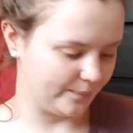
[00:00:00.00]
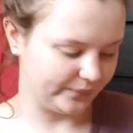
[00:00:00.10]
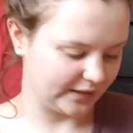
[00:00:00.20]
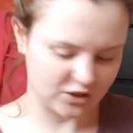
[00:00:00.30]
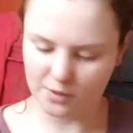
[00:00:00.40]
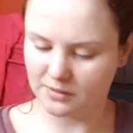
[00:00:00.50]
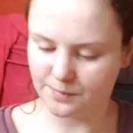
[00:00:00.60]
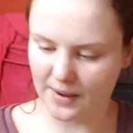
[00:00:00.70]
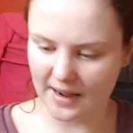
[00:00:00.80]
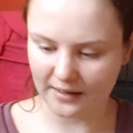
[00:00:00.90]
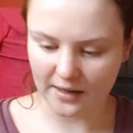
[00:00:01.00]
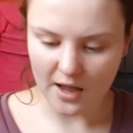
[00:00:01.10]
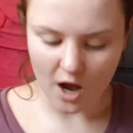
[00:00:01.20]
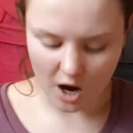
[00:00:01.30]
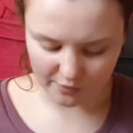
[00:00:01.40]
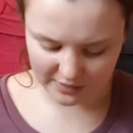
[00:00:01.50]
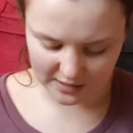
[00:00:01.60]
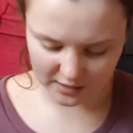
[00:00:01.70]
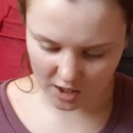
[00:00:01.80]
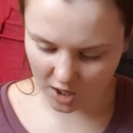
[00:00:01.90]
These come in this bag. I really like
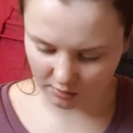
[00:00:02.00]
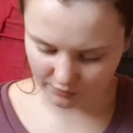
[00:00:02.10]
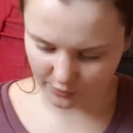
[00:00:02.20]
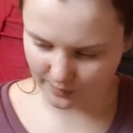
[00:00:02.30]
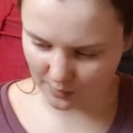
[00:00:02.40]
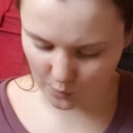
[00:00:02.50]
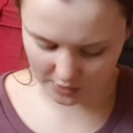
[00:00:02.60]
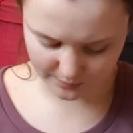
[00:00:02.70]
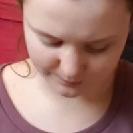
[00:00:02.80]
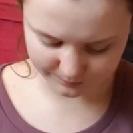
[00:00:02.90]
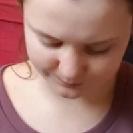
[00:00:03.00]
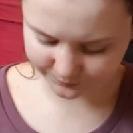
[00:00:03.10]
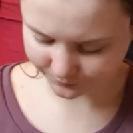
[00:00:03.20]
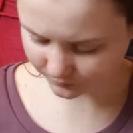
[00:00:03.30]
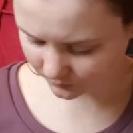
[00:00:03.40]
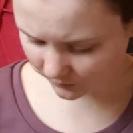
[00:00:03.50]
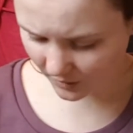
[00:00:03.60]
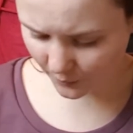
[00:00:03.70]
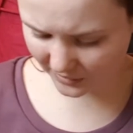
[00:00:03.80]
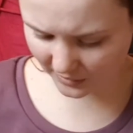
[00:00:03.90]
the colour of them. They're white.
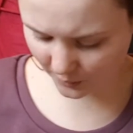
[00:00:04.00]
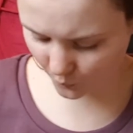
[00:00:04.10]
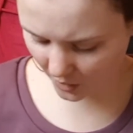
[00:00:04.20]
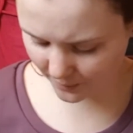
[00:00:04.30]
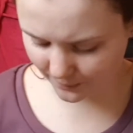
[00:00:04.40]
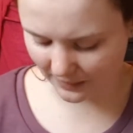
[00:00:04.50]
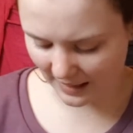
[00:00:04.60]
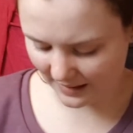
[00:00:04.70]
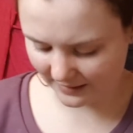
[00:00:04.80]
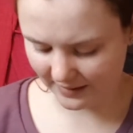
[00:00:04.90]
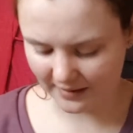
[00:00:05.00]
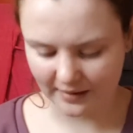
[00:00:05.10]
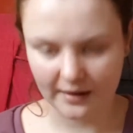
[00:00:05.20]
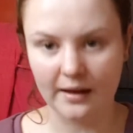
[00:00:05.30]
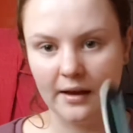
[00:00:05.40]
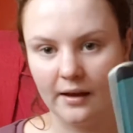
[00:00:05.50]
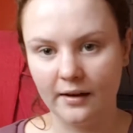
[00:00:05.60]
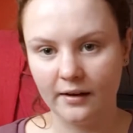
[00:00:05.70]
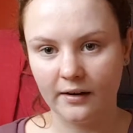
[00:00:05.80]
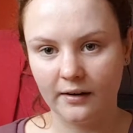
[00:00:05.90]
They're like white, black.
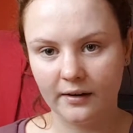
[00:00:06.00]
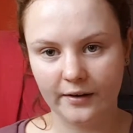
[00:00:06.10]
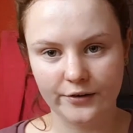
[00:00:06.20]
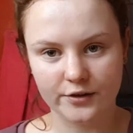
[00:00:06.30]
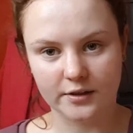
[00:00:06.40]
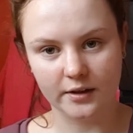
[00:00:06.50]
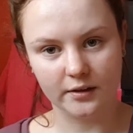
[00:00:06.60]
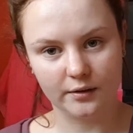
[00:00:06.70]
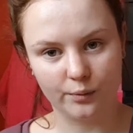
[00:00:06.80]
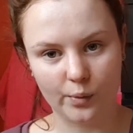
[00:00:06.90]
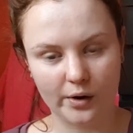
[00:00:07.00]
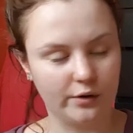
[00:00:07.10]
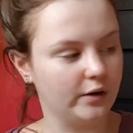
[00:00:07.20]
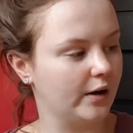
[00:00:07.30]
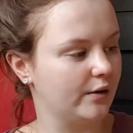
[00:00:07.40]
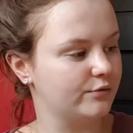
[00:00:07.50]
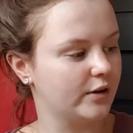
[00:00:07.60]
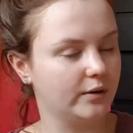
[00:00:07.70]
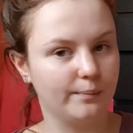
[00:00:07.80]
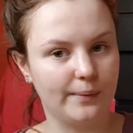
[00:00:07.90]
As you can see, white on the
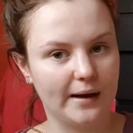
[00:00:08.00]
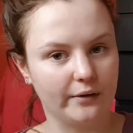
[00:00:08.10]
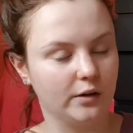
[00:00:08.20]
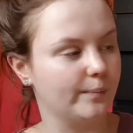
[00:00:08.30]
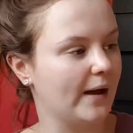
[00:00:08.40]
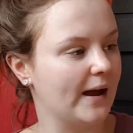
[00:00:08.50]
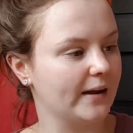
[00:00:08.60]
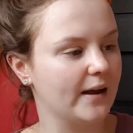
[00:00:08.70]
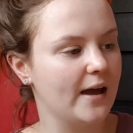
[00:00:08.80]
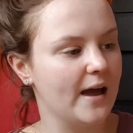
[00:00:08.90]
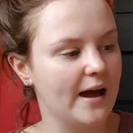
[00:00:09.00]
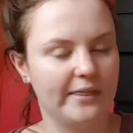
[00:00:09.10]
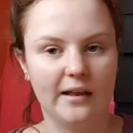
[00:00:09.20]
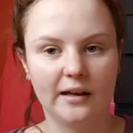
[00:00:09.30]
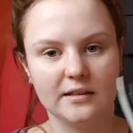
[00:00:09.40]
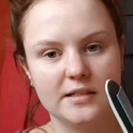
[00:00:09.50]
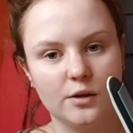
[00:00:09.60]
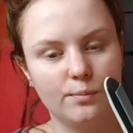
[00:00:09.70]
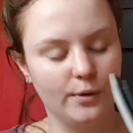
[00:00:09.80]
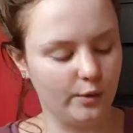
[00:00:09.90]
front, black on the back, and they're like a
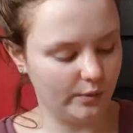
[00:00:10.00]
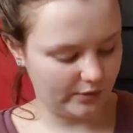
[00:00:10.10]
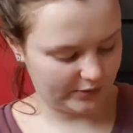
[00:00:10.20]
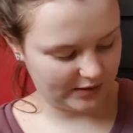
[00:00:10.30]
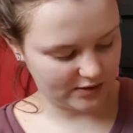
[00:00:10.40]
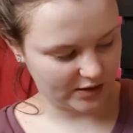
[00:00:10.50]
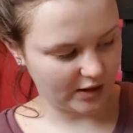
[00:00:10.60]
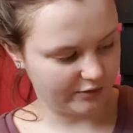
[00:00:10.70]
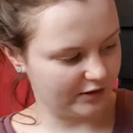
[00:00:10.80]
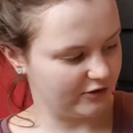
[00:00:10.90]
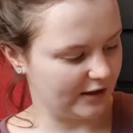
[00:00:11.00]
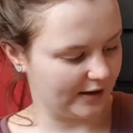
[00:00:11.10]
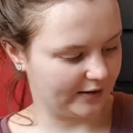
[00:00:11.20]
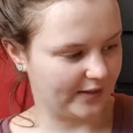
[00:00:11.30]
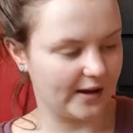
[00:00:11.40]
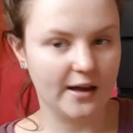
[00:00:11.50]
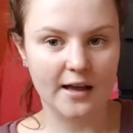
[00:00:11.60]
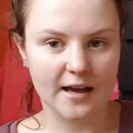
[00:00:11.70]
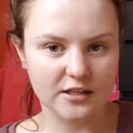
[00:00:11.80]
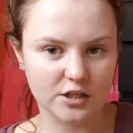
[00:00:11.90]
teal blue on the inside. I really like that.
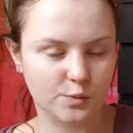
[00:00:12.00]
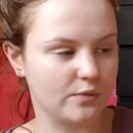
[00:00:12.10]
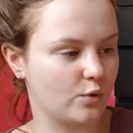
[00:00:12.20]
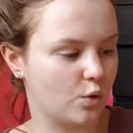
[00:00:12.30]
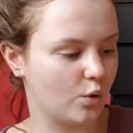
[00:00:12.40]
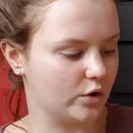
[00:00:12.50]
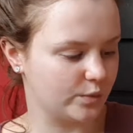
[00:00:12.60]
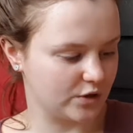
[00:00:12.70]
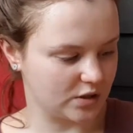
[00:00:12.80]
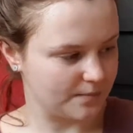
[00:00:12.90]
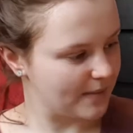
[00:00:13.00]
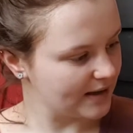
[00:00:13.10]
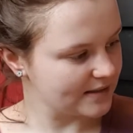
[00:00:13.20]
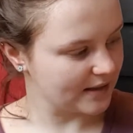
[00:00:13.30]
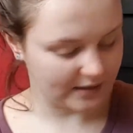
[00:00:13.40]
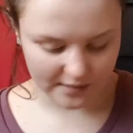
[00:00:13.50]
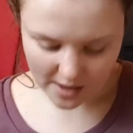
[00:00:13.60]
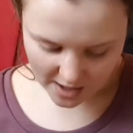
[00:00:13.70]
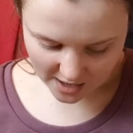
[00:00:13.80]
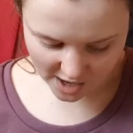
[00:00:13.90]
Swivel cord, which is amazing.
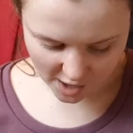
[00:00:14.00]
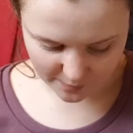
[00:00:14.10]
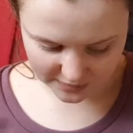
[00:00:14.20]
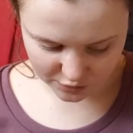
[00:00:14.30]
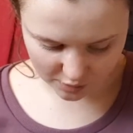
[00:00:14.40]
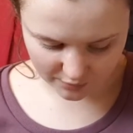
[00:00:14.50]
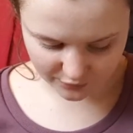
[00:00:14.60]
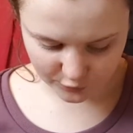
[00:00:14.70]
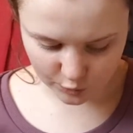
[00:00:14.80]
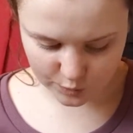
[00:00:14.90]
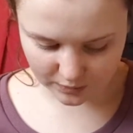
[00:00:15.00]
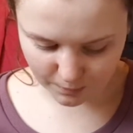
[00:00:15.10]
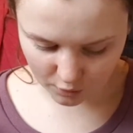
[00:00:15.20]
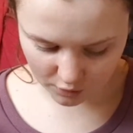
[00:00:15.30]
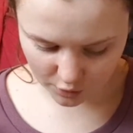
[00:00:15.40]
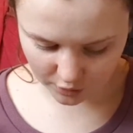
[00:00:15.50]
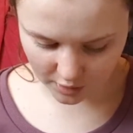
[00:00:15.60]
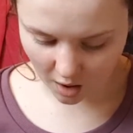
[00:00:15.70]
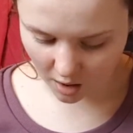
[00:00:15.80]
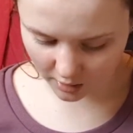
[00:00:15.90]
It's got infused with Morocco and
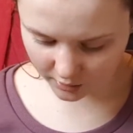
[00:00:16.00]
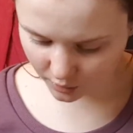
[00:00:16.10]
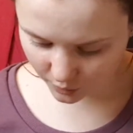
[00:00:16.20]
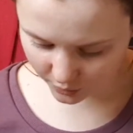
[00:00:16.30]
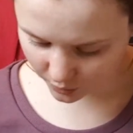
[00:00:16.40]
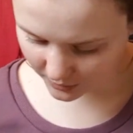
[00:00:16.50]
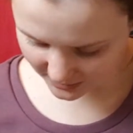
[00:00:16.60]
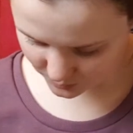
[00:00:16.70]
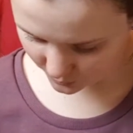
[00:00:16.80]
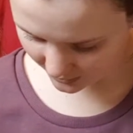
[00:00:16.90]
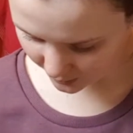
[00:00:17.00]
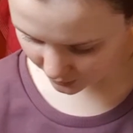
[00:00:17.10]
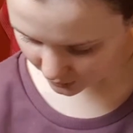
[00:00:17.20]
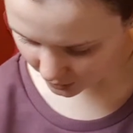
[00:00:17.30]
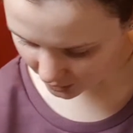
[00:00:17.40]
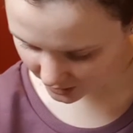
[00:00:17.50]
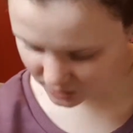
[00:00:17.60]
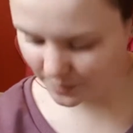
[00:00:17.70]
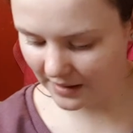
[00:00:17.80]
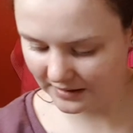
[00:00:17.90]
argan oil as well.
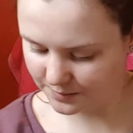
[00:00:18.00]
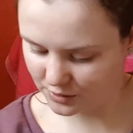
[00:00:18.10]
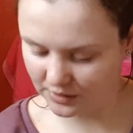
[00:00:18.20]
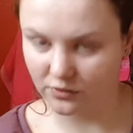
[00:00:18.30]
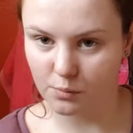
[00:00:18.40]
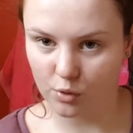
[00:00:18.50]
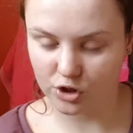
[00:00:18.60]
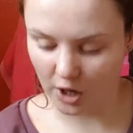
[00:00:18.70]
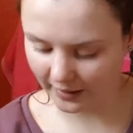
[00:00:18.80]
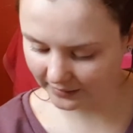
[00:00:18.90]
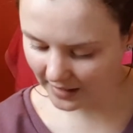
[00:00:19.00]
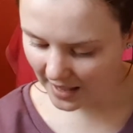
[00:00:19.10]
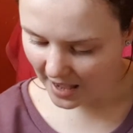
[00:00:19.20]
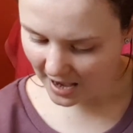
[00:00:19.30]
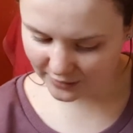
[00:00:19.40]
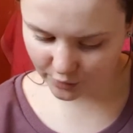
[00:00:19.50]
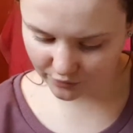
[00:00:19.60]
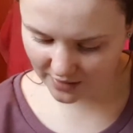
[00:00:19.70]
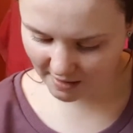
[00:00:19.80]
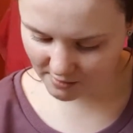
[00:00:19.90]
So apparently it's supposed to give you more shine. And you've got
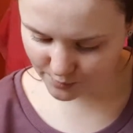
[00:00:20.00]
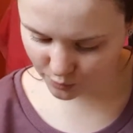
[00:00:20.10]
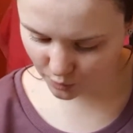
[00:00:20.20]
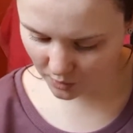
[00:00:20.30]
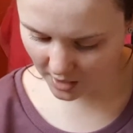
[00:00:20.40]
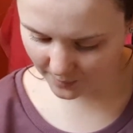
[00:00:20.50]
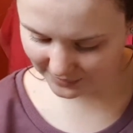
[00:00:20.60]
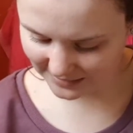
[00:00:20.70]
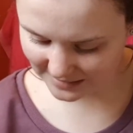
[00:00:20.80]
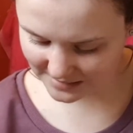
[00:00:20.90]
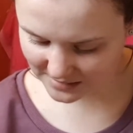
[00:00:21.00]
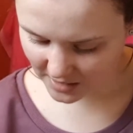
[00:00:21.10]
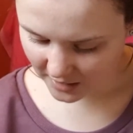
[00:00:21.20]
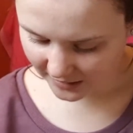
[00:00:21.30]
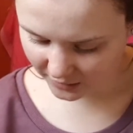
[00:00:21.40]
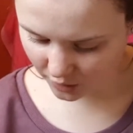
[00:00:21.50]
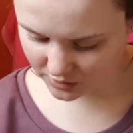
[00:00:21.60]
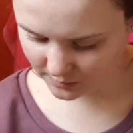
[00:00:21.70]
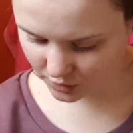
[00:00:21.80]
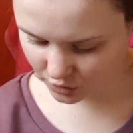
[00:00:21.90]
variable heat. It goes
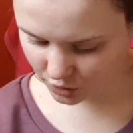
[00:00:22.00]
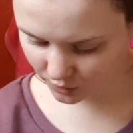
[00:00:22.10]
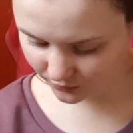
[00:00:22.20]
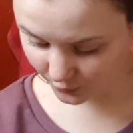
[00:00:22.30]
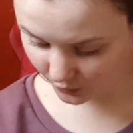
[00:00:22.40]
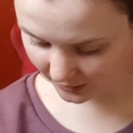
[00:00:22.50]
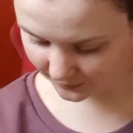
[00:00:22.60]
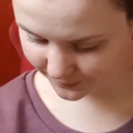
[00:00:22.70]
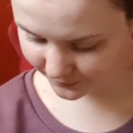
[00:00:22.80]
up to 230.